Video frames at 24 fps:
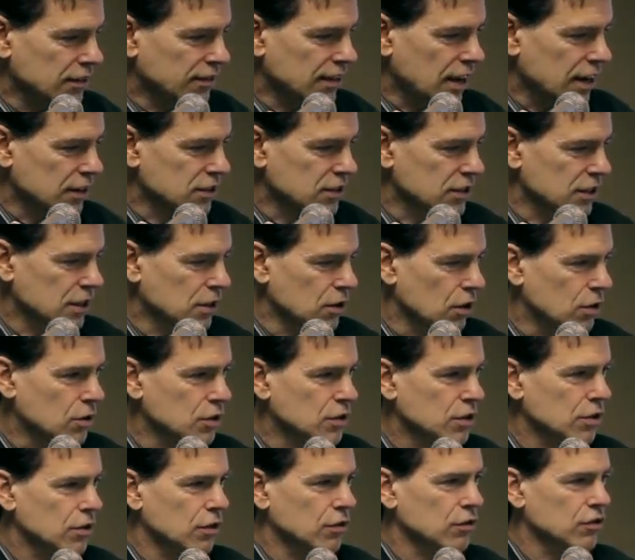actually go
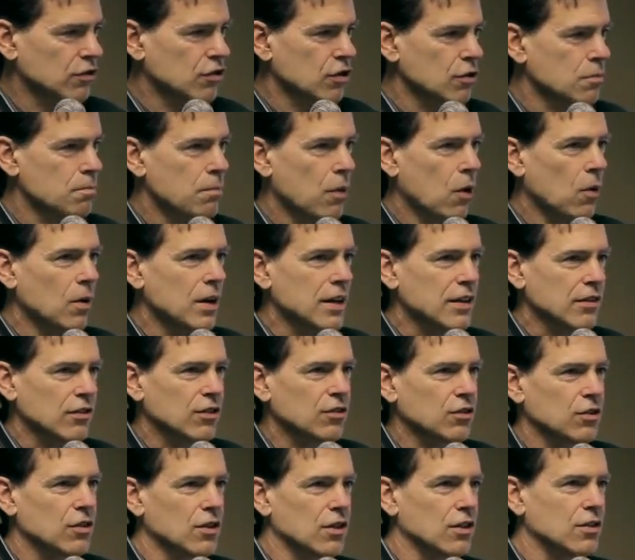to those two points
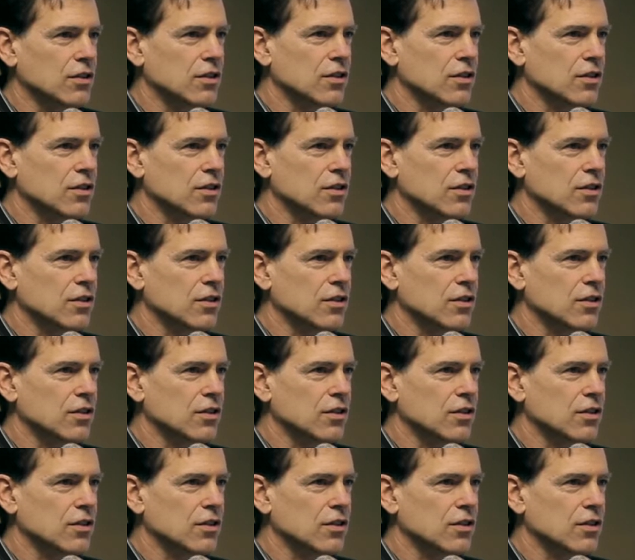that